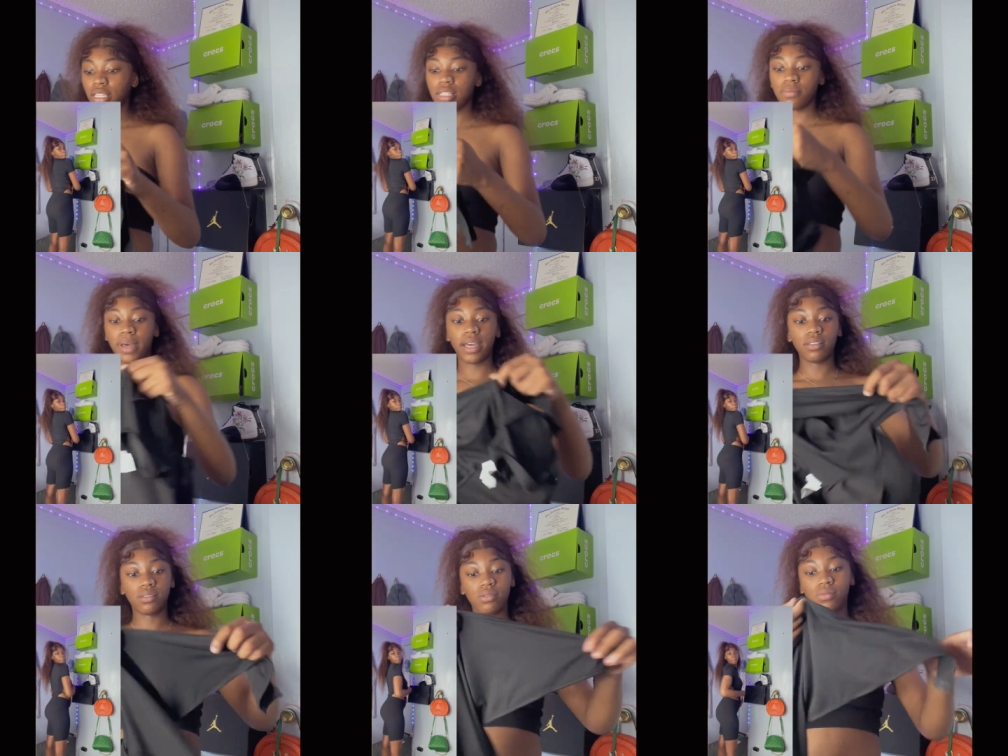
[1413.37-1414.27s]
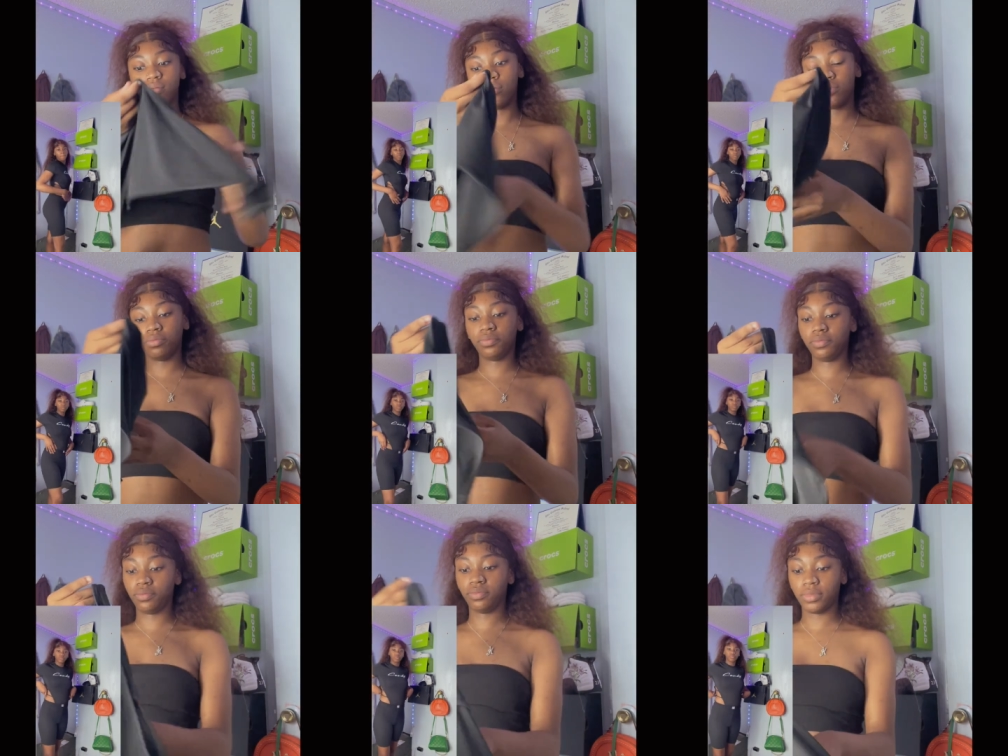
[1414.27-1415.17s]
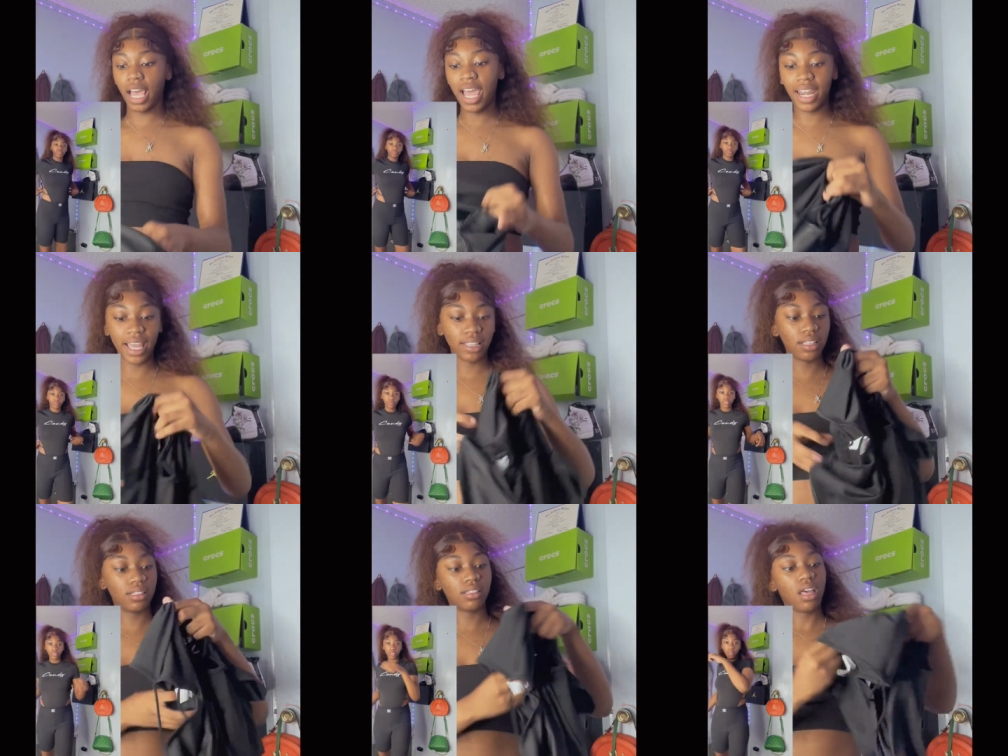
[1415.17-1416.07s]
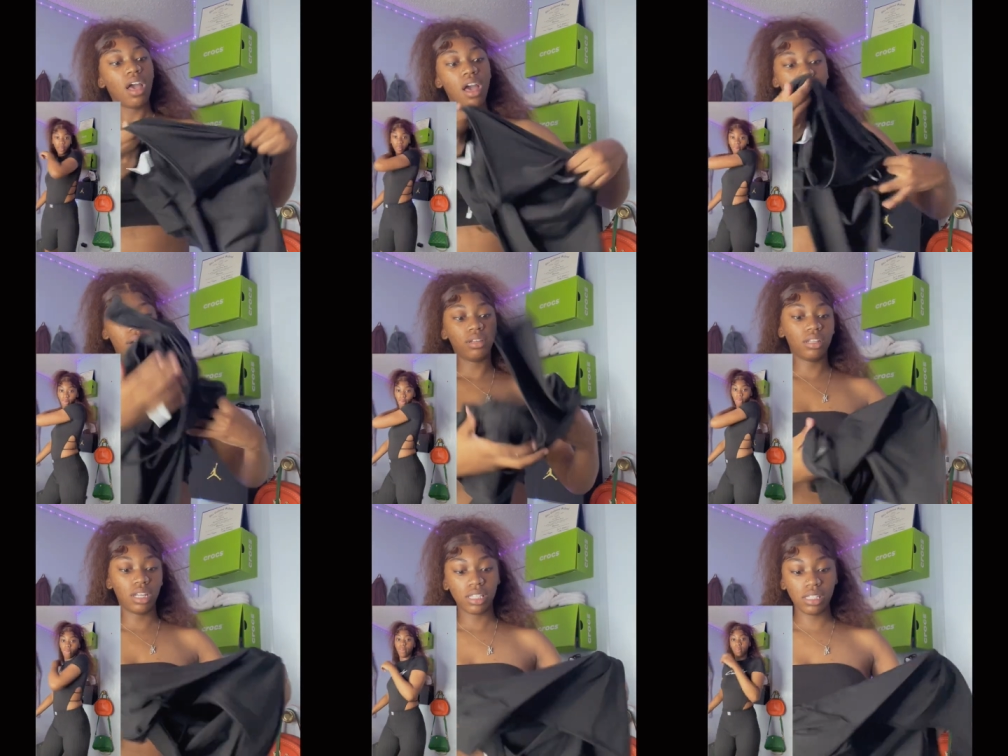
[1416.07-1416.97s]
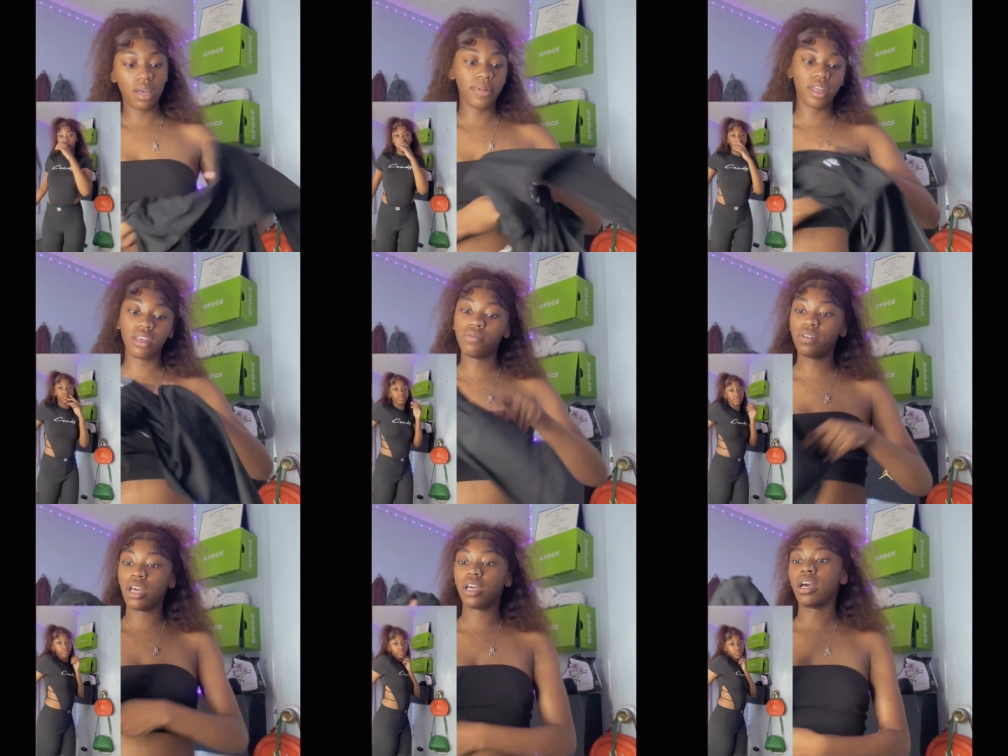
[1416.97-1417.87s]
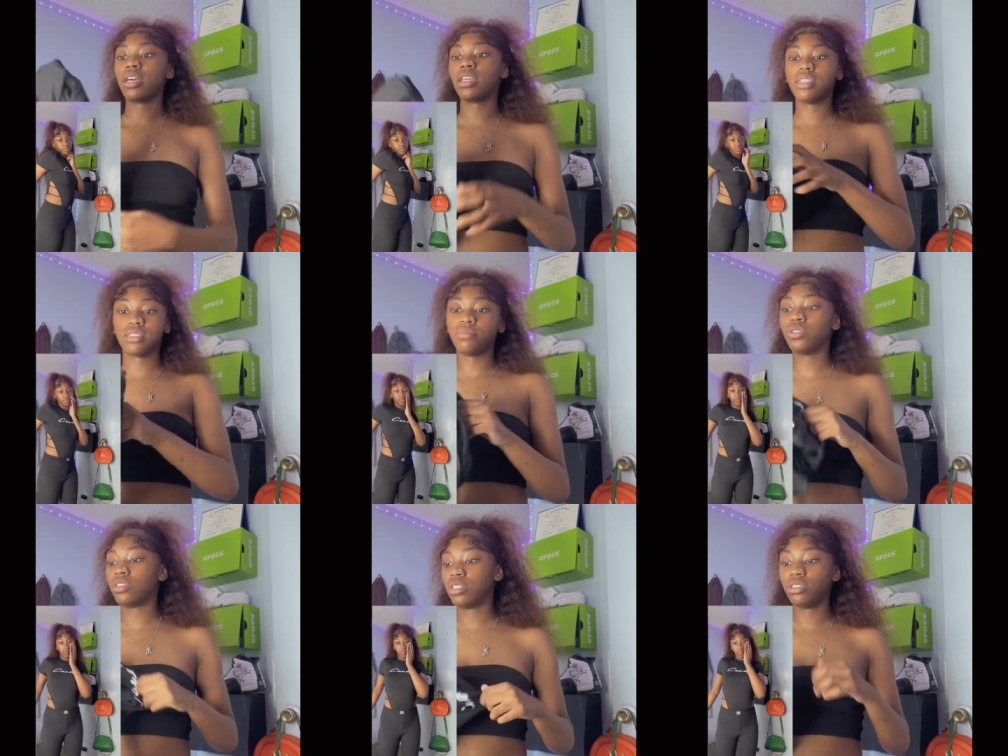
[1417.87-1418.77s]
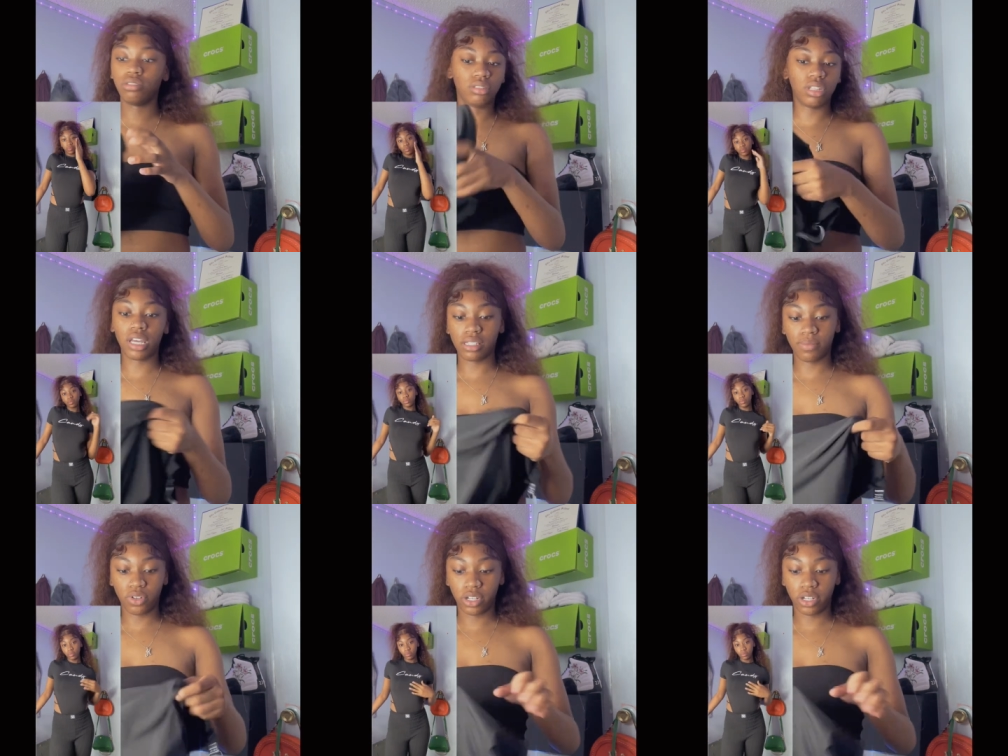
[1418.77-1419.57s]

this bodysuit I like these. The next time I get one, I gotta get some more colors. They got some more